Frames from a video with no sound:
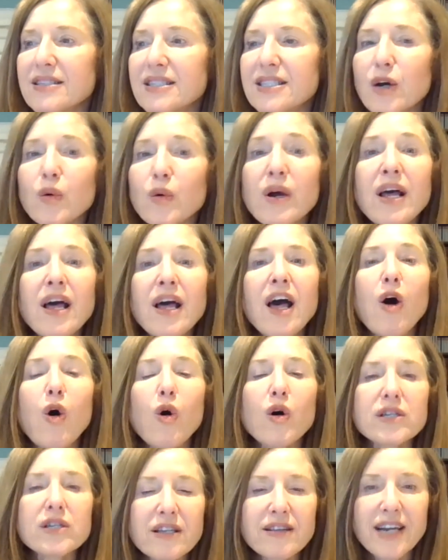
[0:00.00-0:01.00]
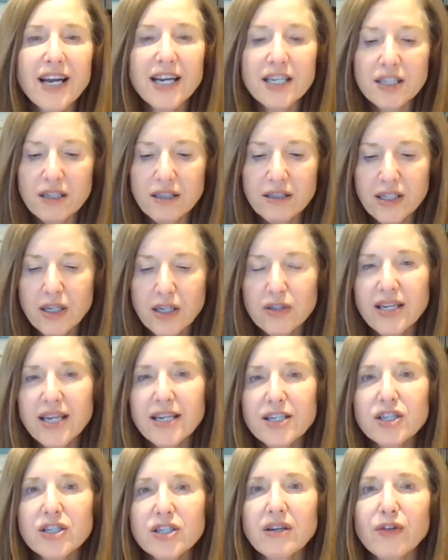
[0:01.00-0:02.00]
So also the National
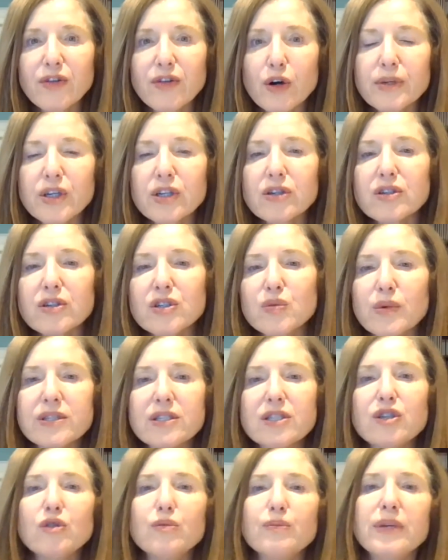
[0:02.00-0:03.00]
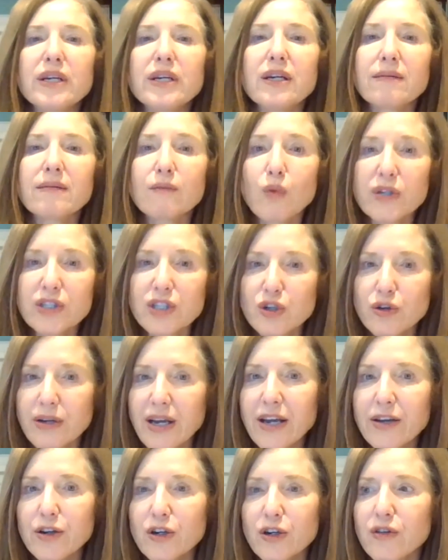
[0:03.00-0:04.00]
Association of Home Builders, once you
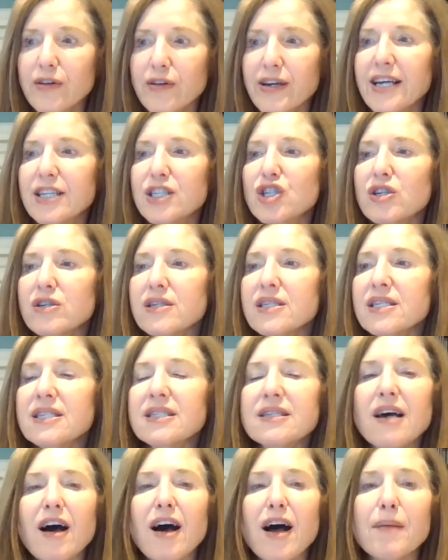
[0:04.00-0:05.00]
get your credentials,